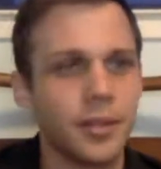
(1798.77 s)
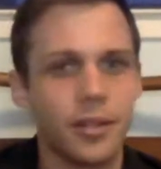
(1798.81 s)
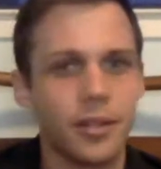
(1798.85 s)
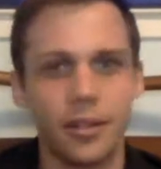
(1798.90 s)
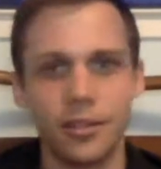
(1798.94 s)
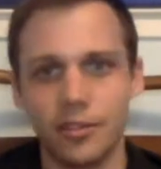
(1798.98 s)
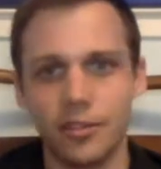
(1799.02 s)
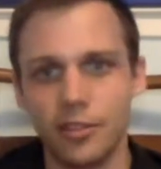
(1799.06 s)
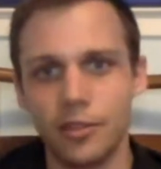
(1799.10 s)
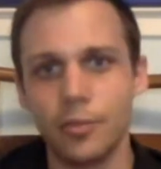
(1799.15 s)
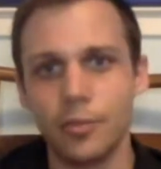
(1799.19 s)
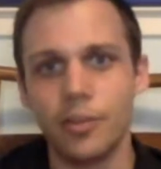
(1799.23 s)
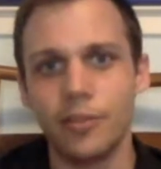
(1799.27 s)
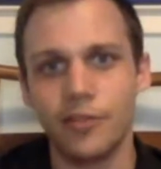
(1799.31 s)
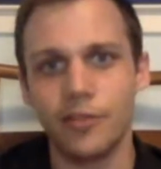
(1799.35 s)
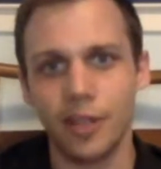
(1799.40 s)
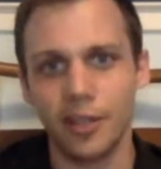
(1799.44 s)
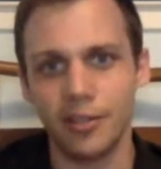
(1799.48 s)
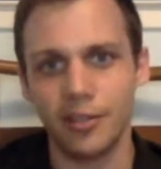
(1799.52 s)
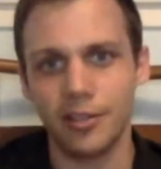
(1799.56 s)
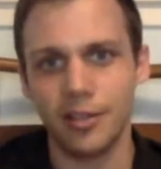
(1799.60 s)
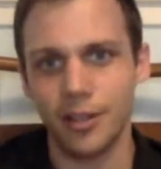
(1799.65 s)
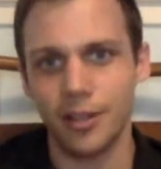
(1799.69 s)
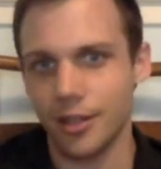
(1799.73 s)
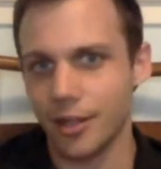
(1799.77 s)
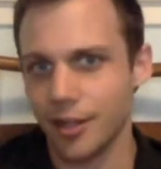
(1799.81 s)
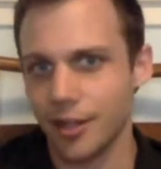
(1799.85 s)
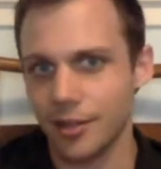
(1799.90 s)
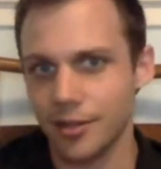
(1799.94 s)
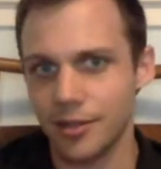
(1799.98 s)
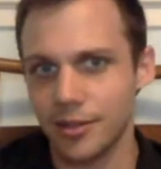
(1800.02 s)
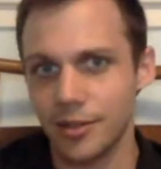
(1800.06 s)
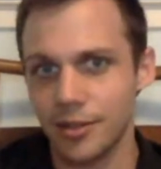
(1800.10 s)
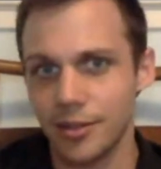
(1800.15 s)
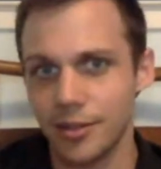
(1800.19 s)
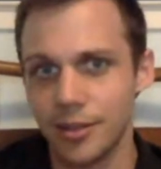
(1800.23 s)
consumer-facing
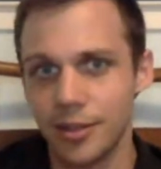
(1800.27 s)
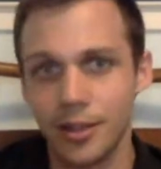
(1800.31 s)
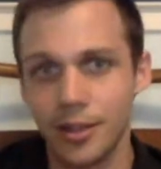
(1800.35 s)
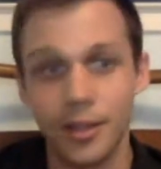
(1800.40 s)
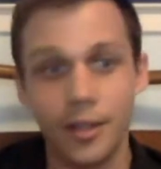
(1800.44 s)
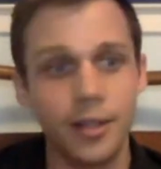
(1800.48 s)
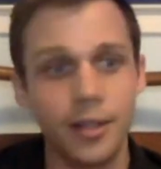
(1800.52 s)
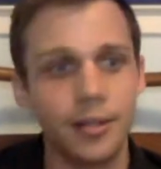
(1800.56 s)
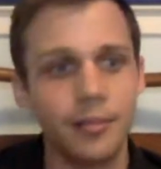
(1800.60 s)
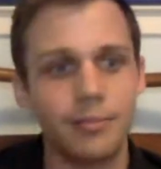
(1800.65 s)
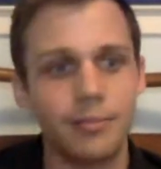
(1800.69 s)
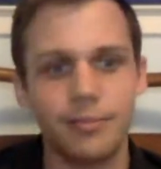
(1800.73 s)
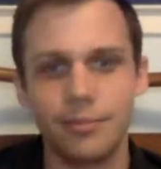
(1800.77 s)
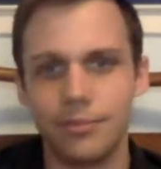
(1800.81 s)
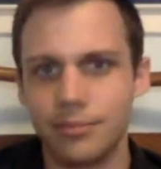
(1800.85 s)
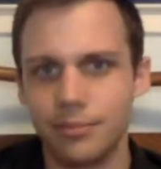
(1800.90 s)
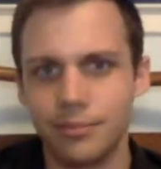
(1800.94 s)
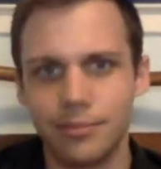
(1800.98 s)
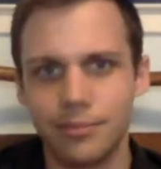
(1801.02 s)
content. Yeah,